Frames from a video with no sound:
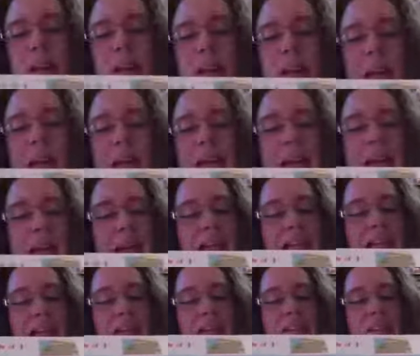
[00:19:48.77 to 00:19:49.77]
by
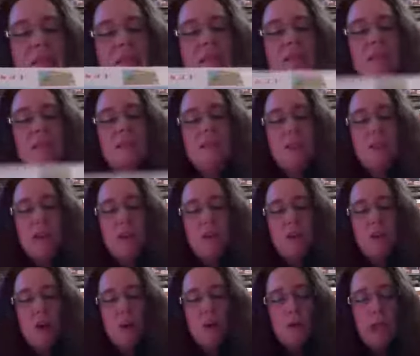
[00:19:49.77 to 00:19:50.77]
Alex, later
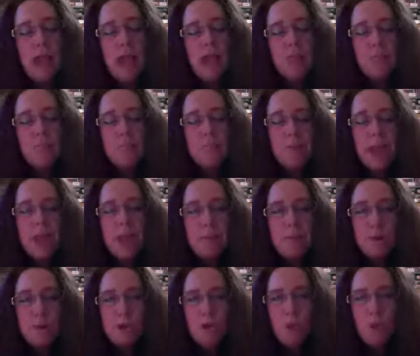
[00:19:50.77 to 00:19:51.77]
known as
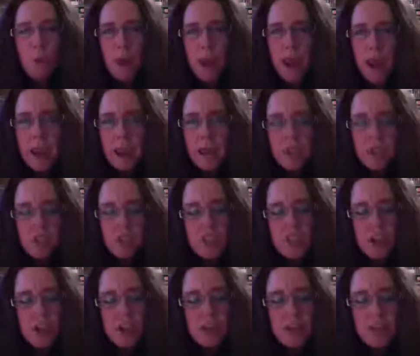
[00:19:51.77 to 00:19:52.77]
Madame Gray,
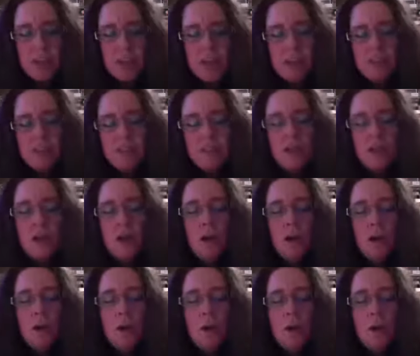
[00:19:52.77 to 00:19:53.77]
Gres,
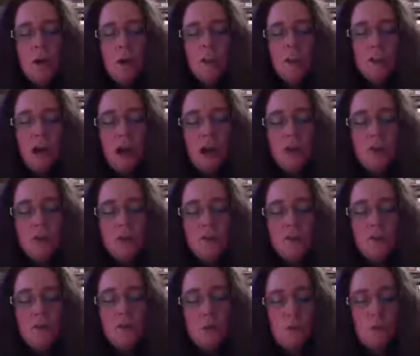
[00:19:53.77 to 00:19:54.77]
with
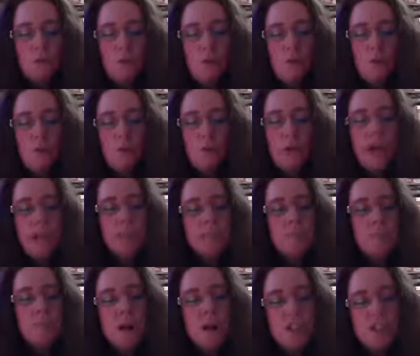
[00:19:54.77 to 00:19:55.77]
colors, wrote Vogue, as
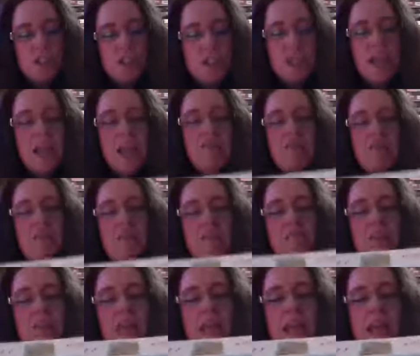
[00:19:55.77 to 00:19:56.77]
pungent and
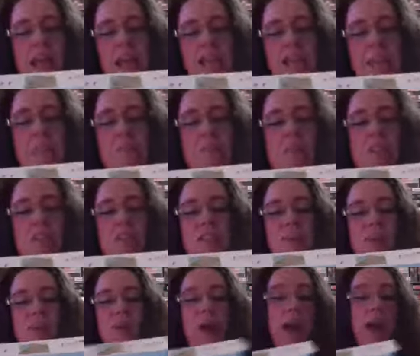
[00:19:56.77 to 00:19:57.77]
vivid as a
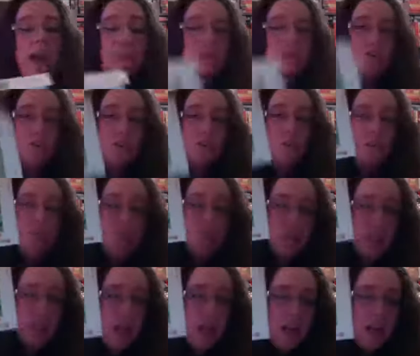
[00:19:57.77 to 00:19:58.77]
midsummer afternoon.
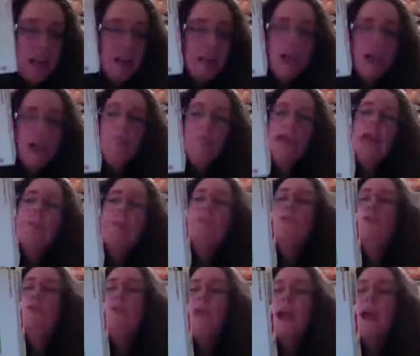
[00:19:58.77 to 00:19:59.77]
Now, Madame
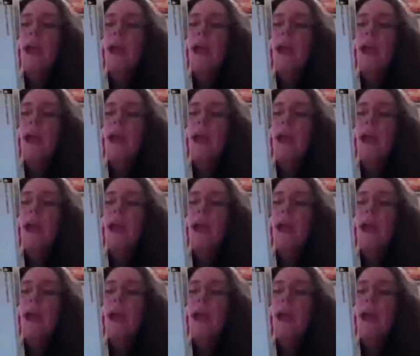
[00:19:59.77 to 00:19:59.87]
Gray,